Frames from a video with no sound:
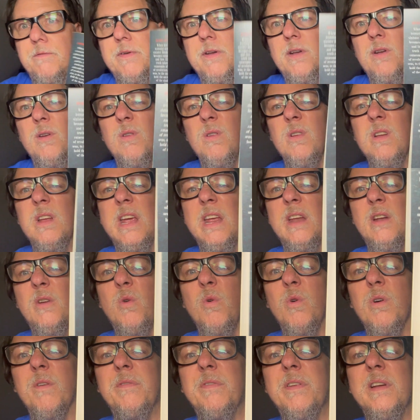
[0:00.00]
And
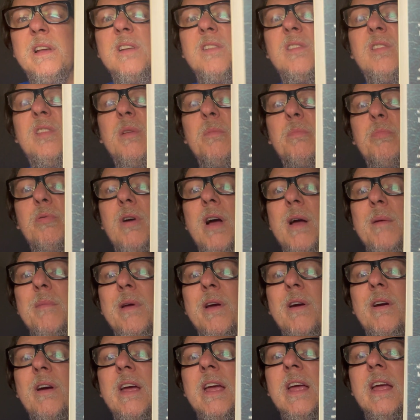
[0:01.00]
Orphan is the
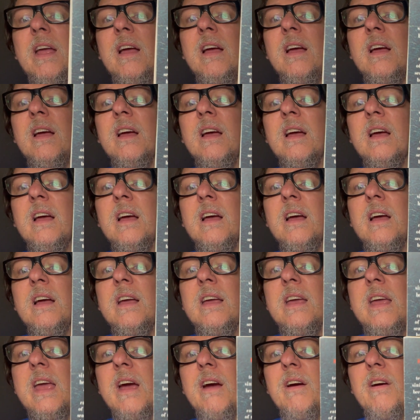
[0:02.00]
primary
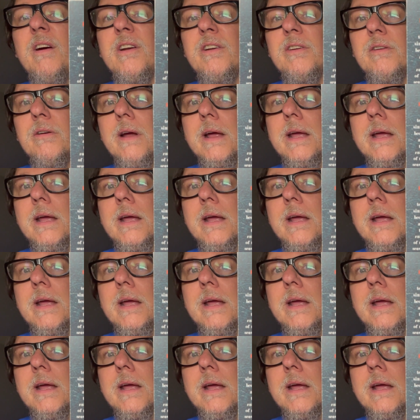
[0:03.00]
character, I